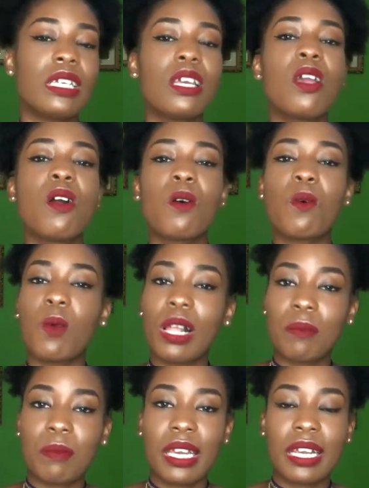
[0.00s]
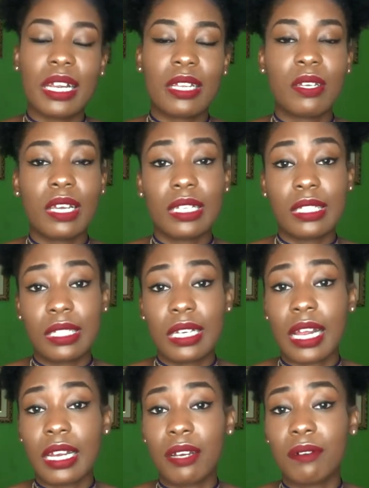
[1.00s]
really well made and you can see
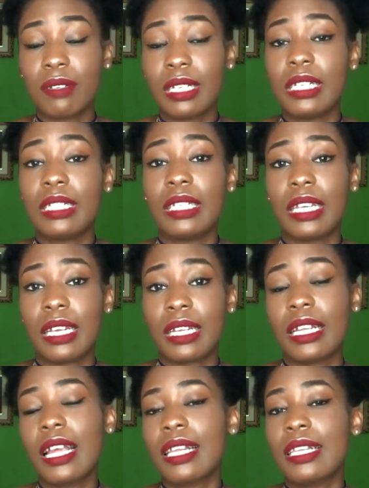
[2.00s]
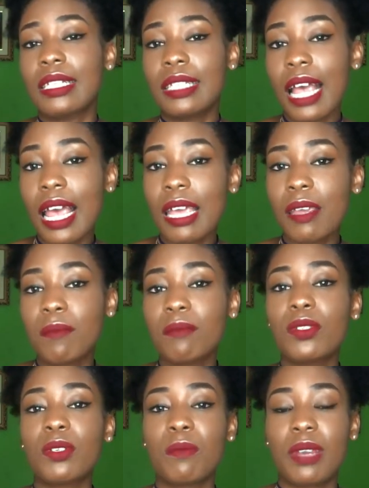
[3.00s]
that they really take the
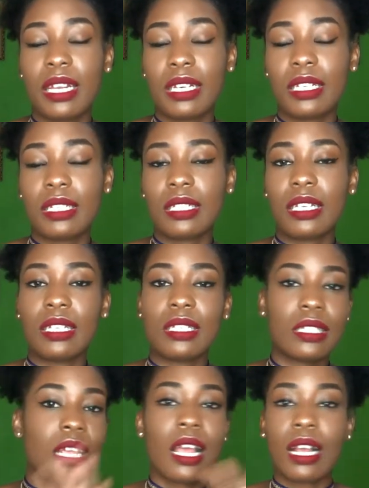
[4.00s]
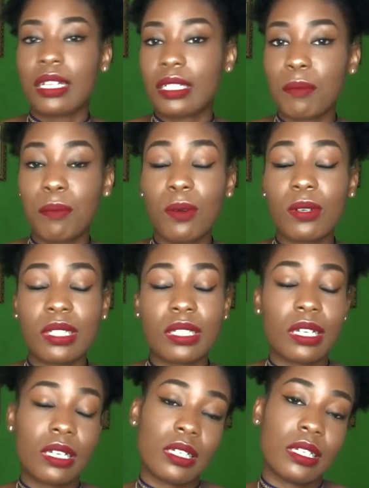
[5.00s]
time to make these things because they post
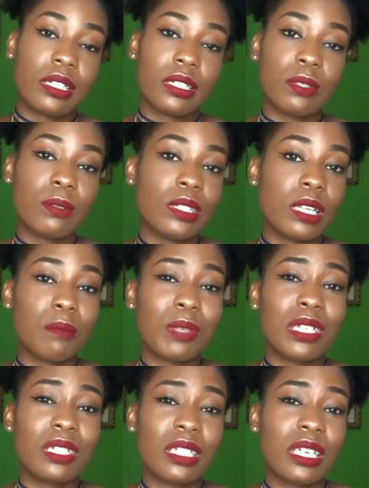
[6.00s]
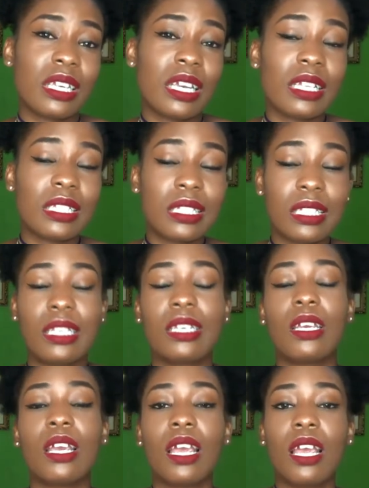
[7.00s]
it on their social media so you can
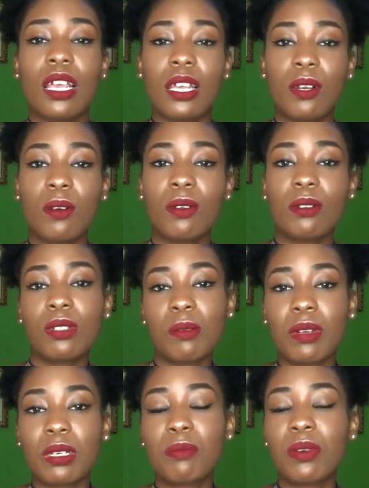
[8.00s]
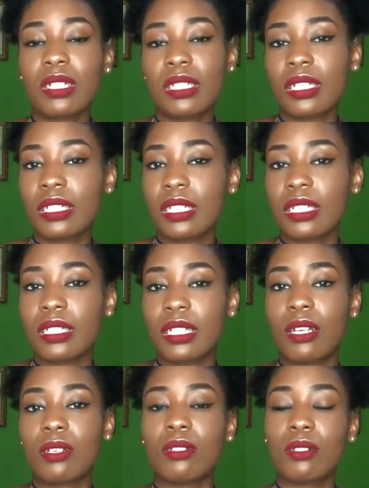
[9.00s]
see you know some of the processes
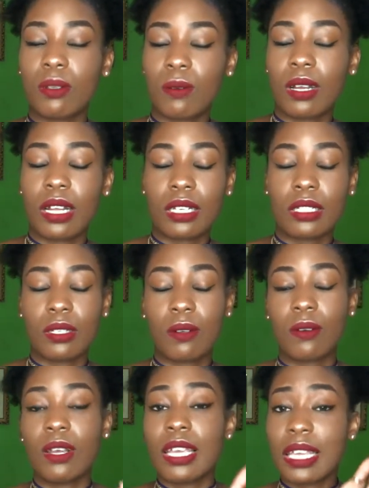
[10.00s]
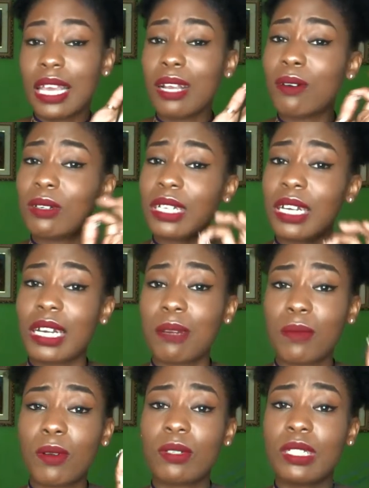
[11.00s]
and so on so yeah go check them
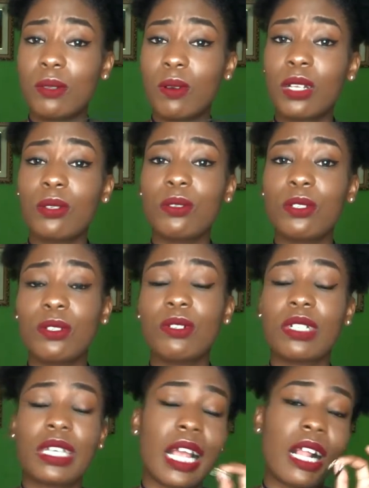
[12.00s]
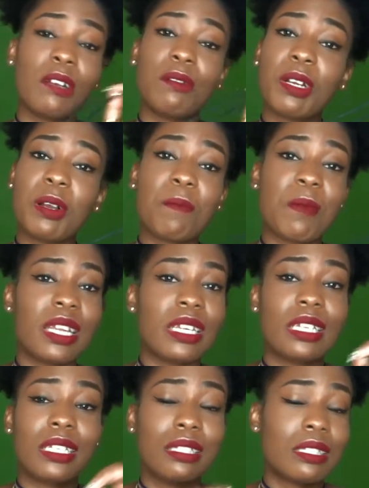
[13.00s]
out Siwatu jewelry I
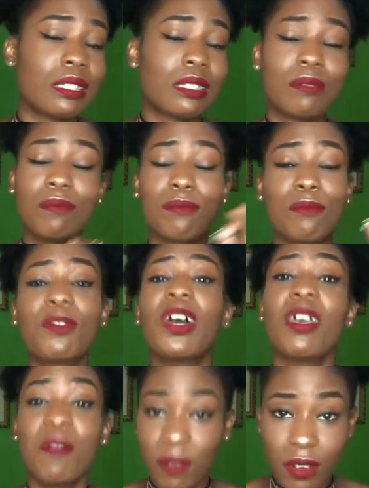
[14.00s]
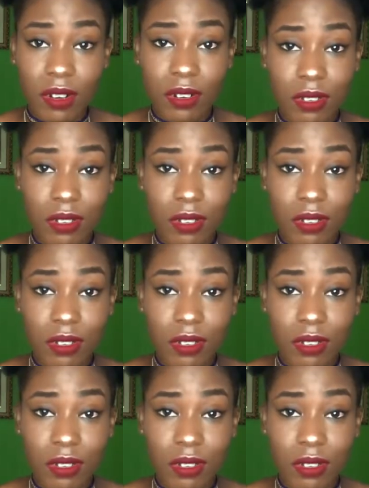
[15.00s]
recommend this forever